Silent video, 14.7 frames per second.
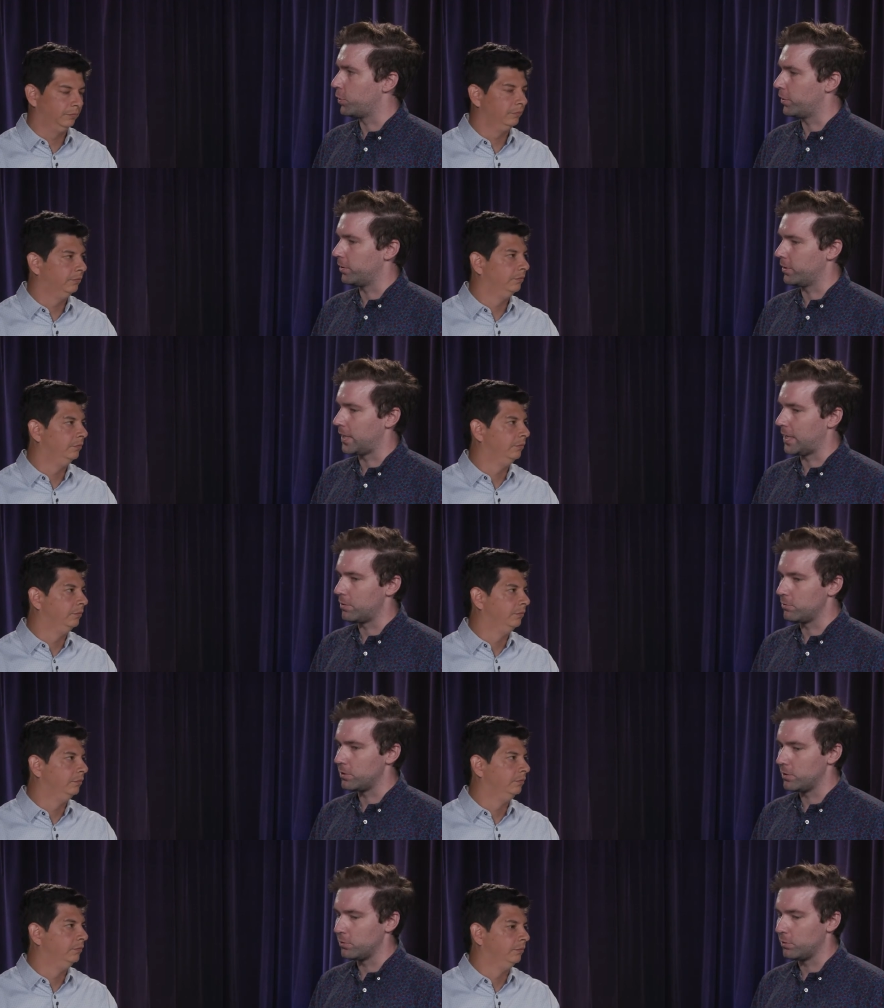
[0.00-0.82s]
Speaker 1: boil
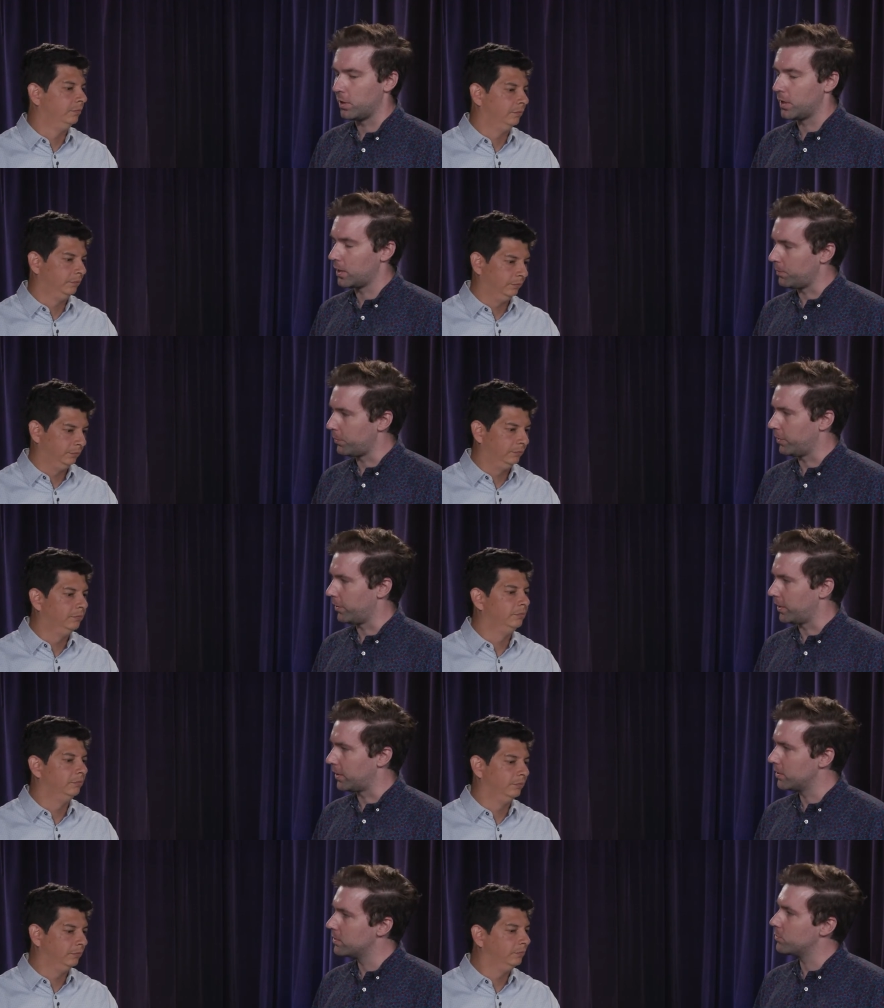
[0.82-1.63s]
down to a couple
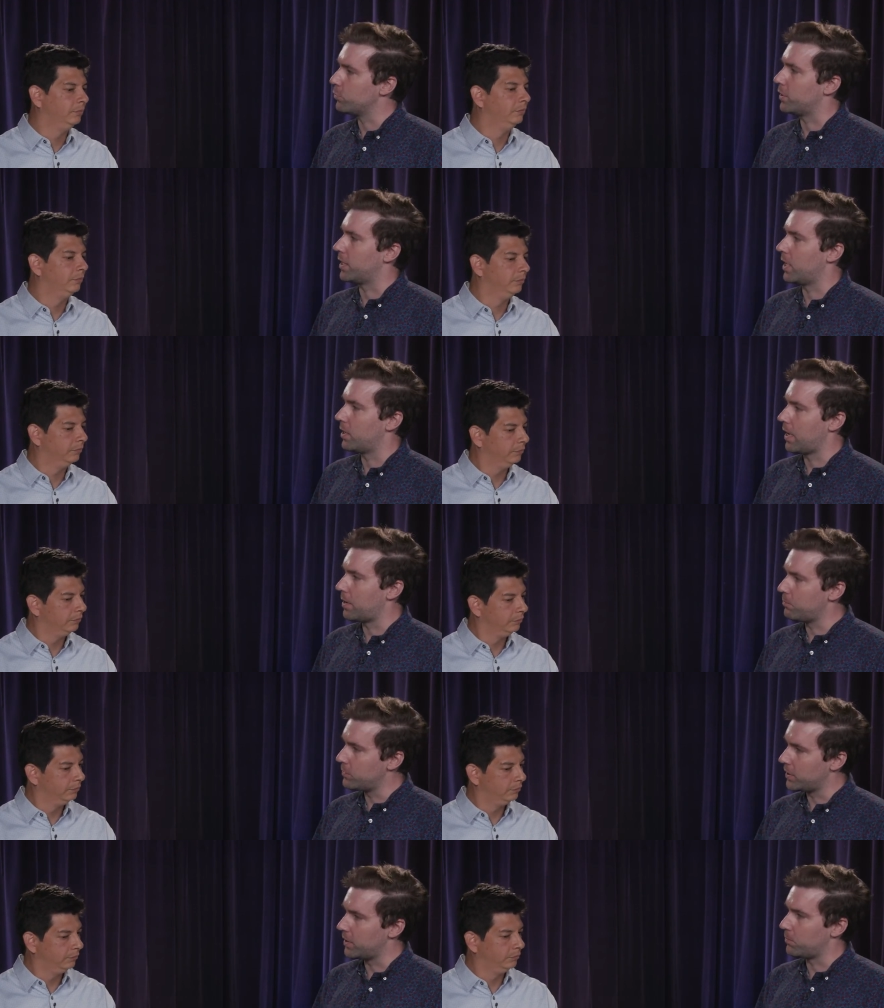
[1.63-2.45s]
things, with
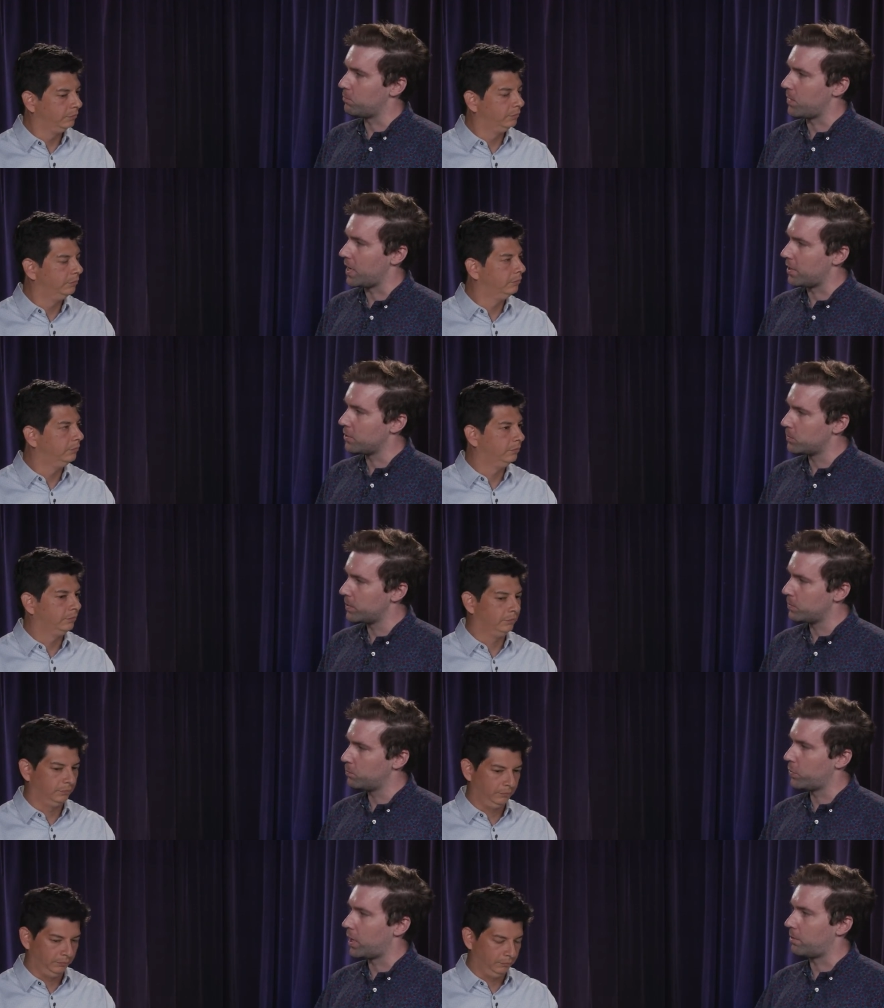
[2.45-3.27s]
MDM
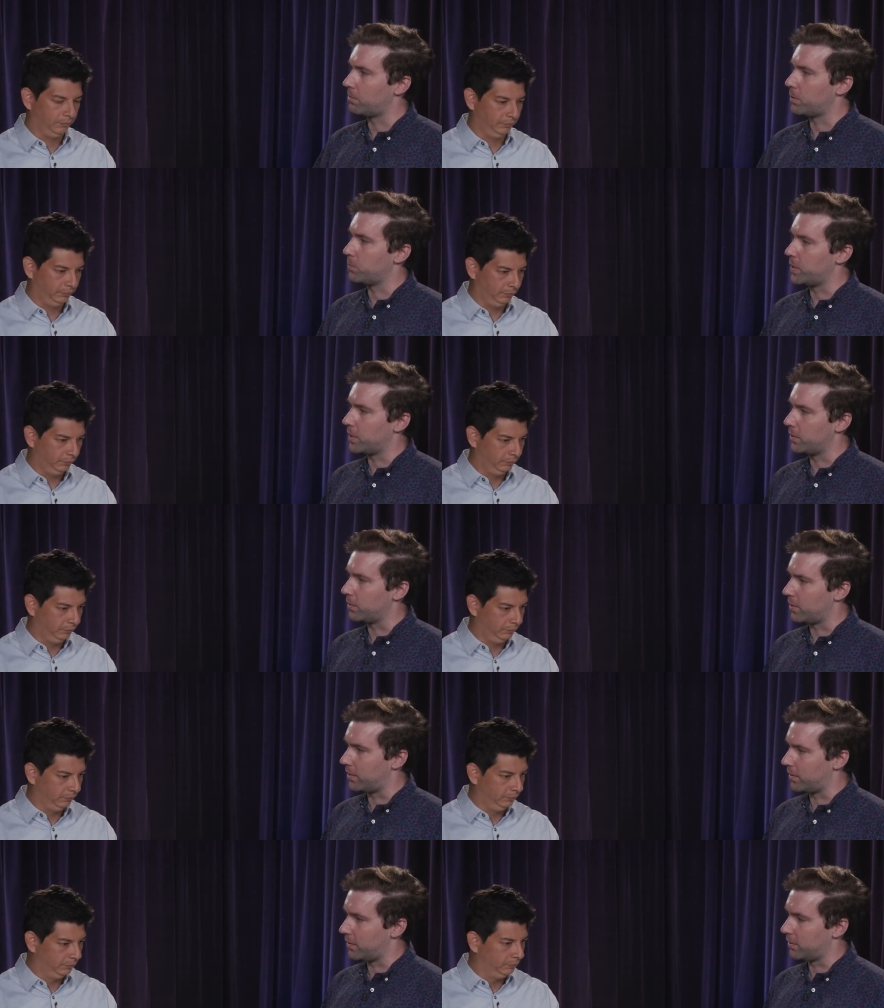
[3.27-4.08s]
management probably
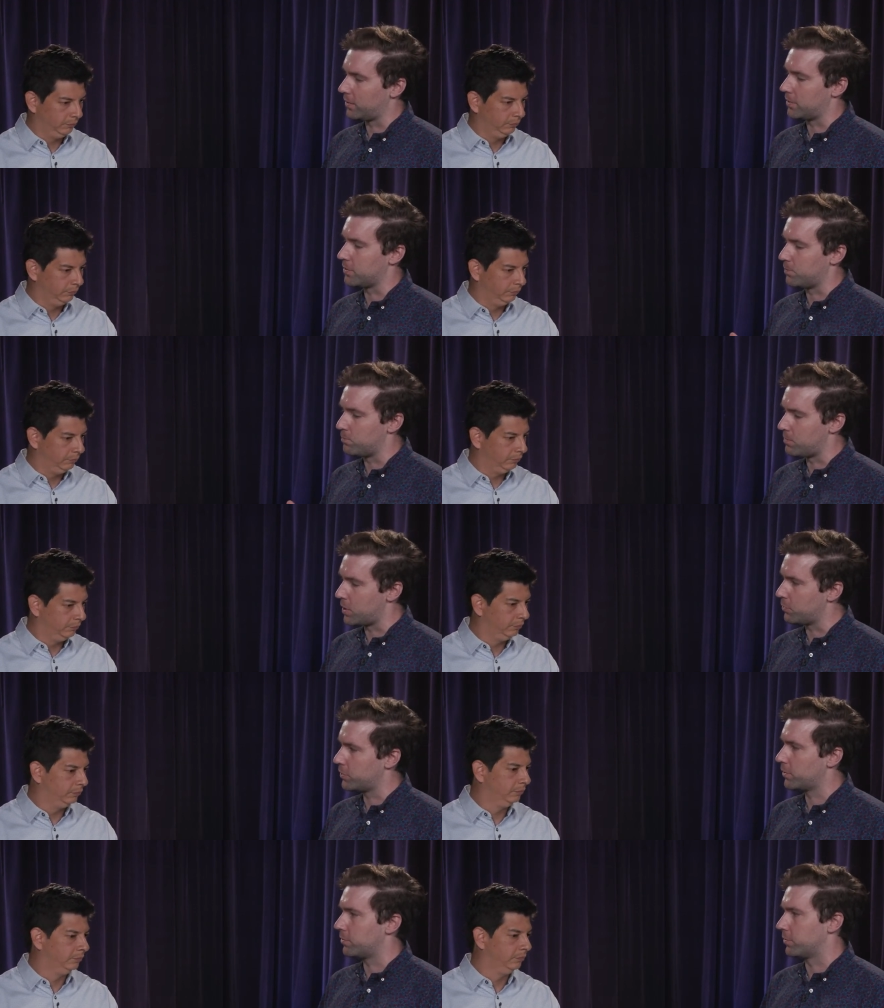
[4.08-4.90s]
being the thing that's
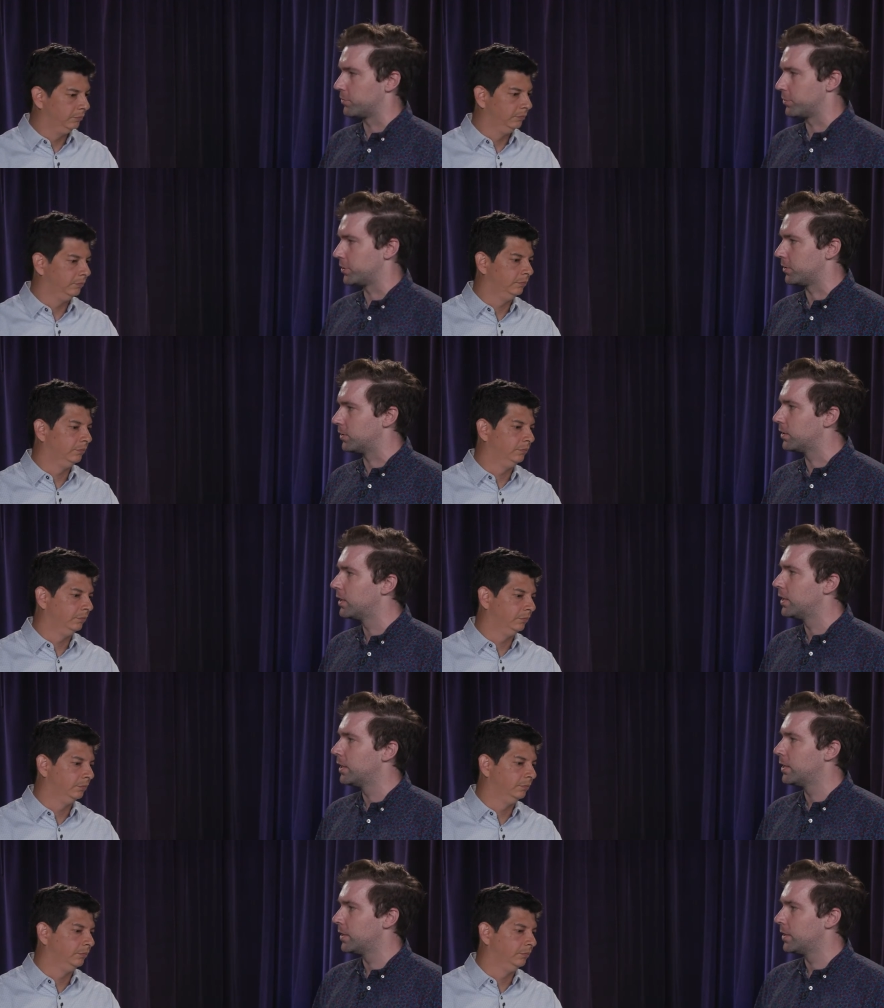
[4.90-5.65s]
most crucial.